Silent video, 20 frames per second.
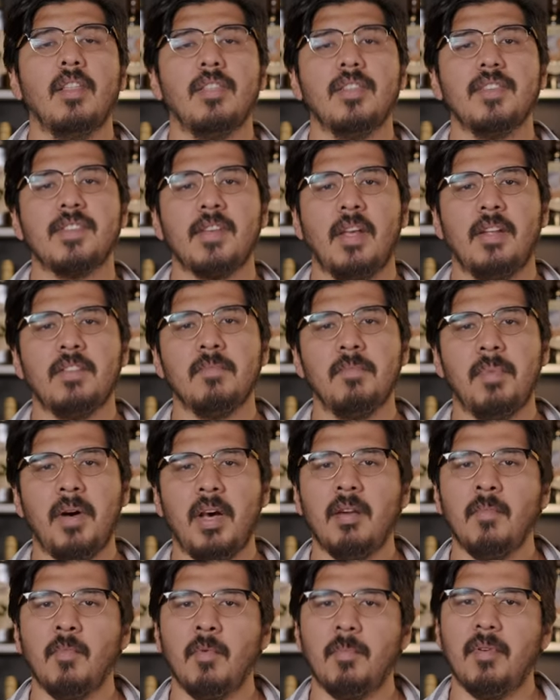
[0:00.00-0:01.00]
The sides and
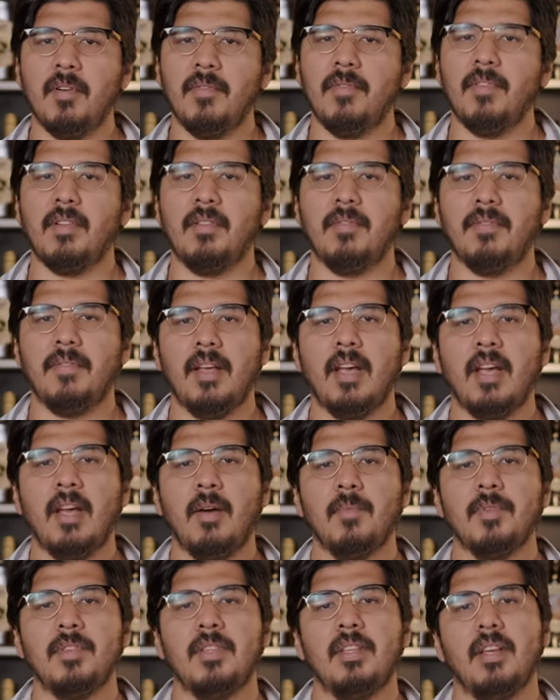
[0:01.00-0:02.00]
bottom were perfectly
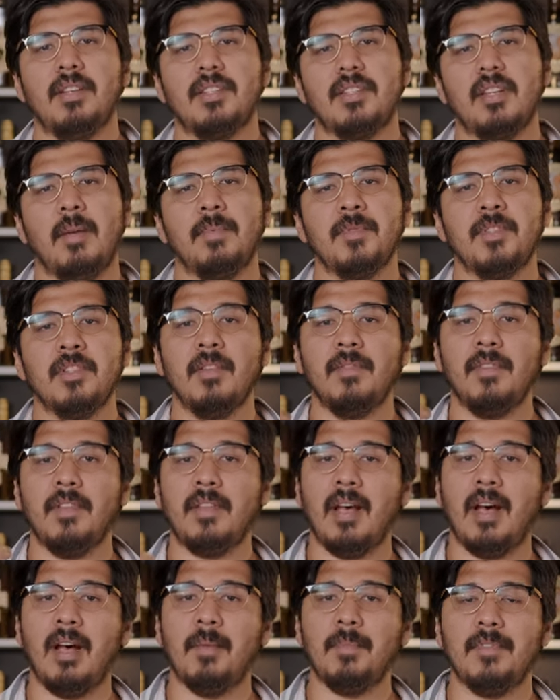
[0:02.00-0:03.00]
flat with the exception of the
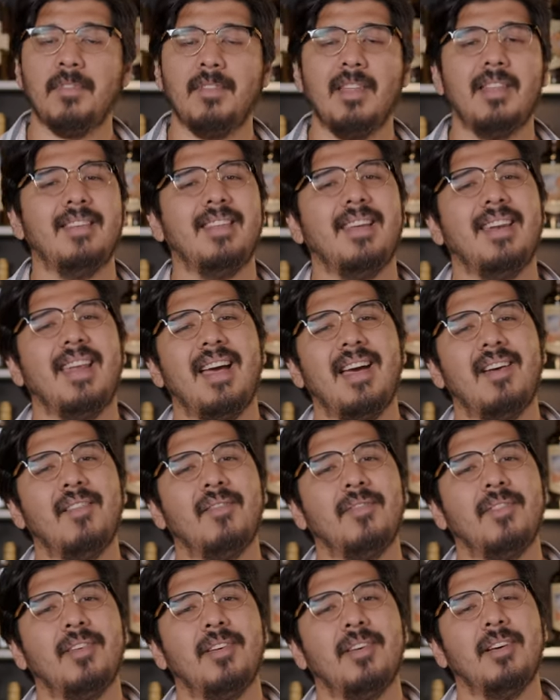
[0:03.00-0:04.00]
tops. They did
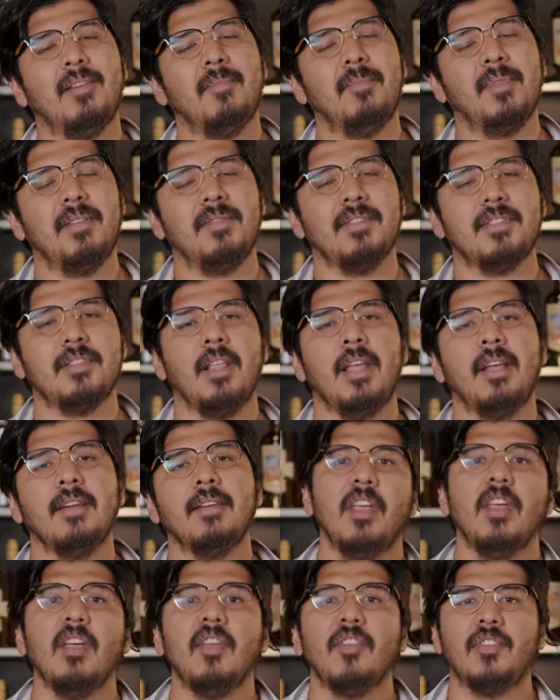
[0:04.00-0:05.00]
have a bit of a slant.
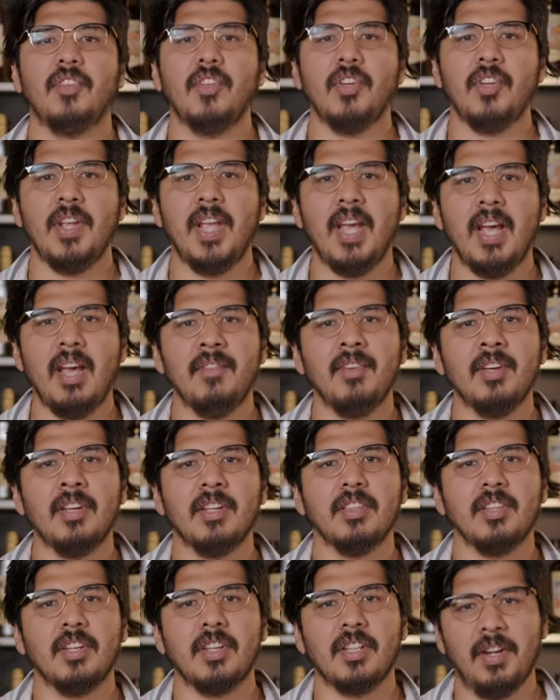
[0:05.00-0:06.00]
So there you have it.
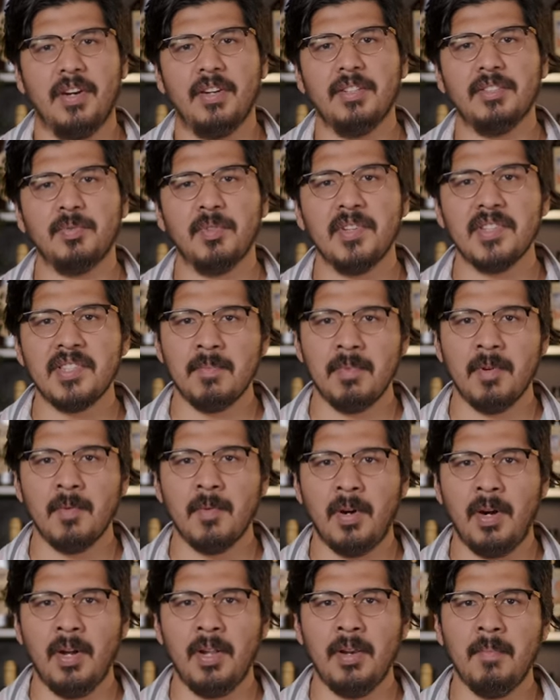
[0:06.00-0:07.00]
The Klaris was number
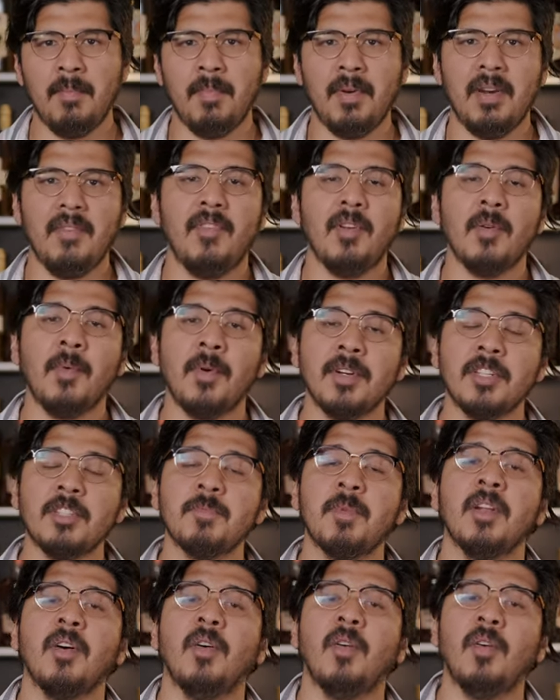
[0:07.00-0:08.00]
one, but if you don't want to
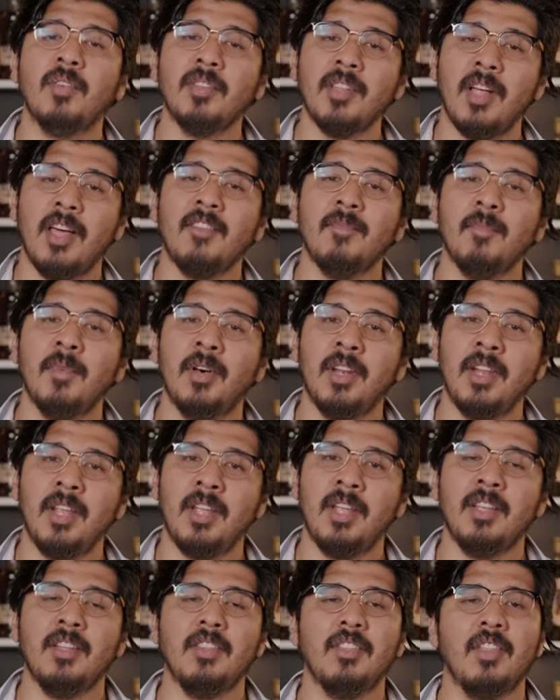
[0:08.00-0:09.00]
spend a whole lot of
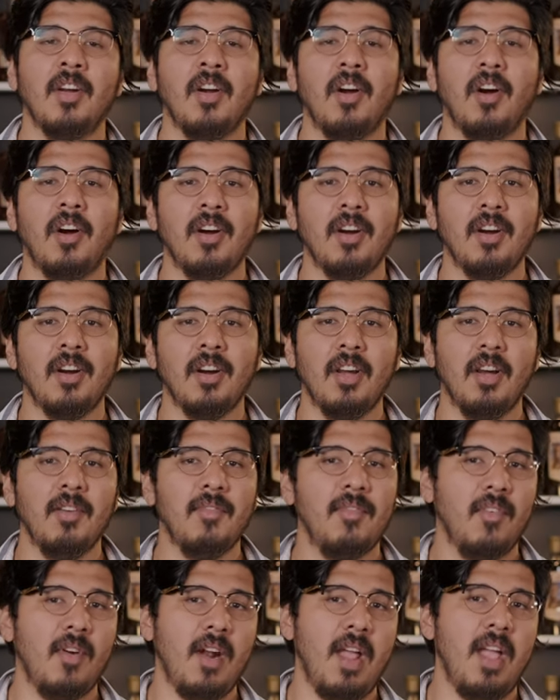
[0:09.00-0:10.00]
money, there are a
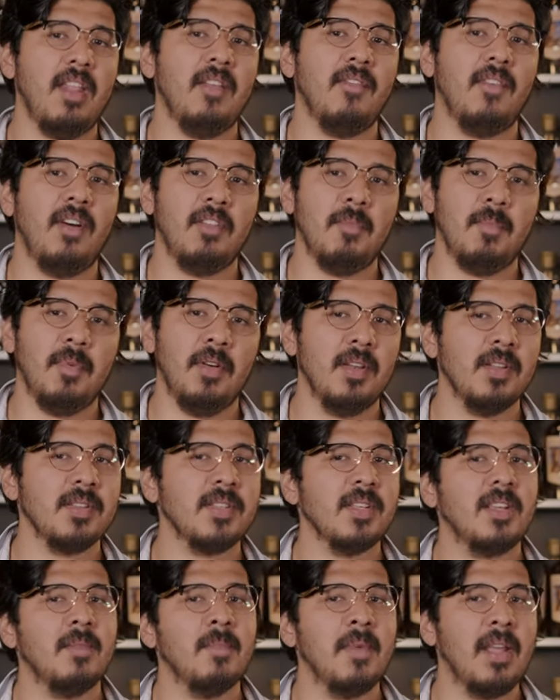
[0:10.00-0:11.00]
variety of other
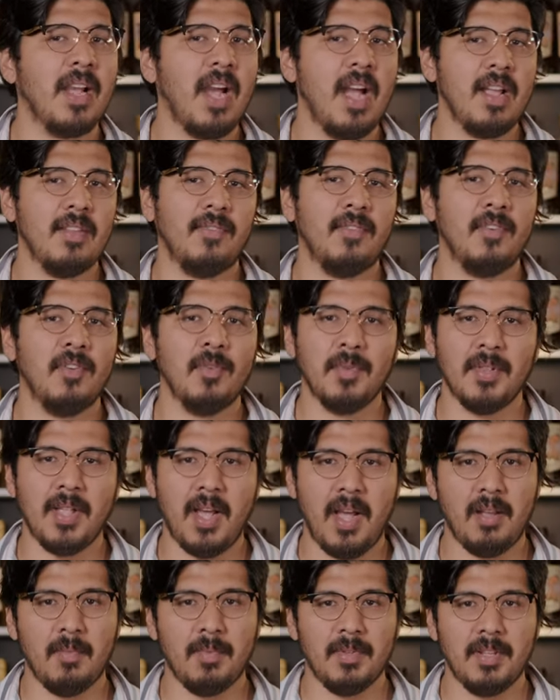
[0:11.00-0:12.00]
products that can make ice for you
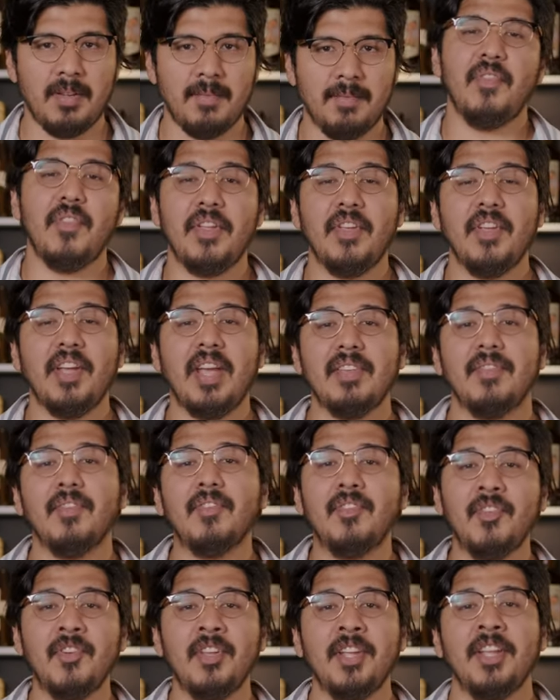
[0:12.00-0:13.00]
reliably. Thank you guys for
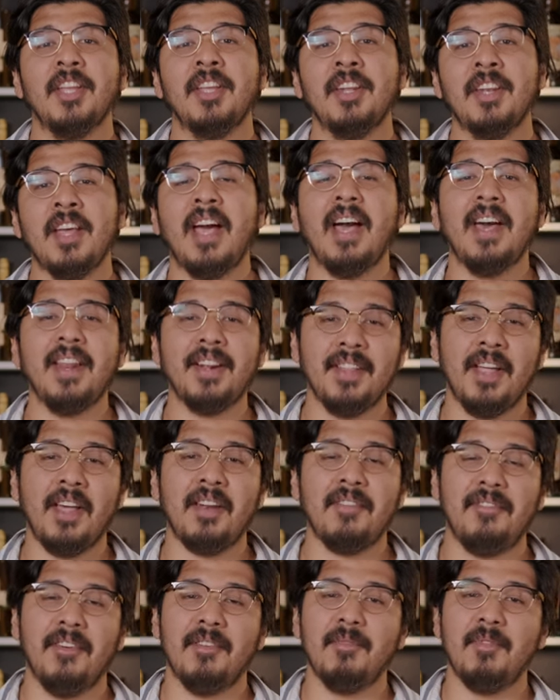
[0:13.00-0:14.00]
tuning in. I had a
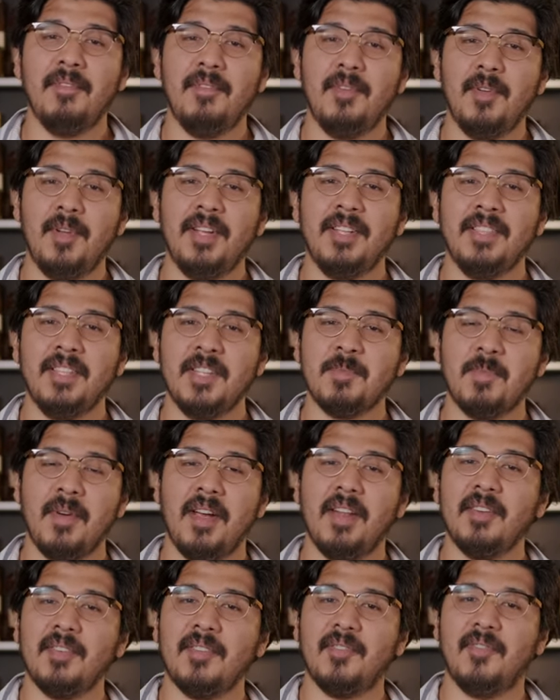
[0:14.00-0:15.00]
lot of fun reviewing these
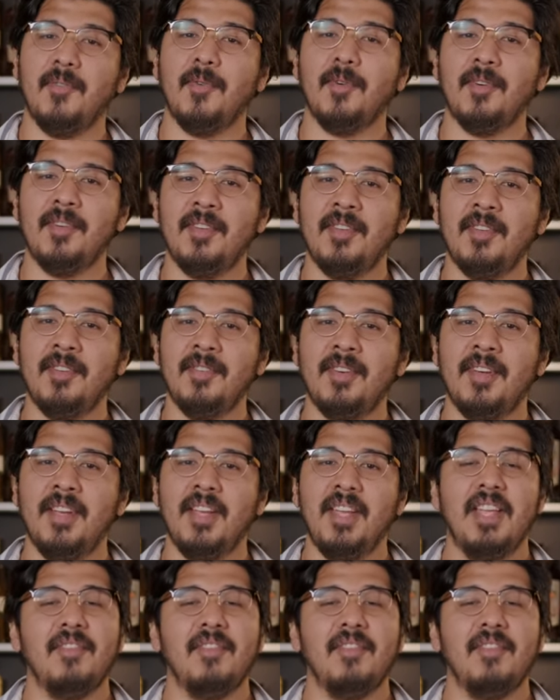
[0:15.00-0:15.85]
products for you.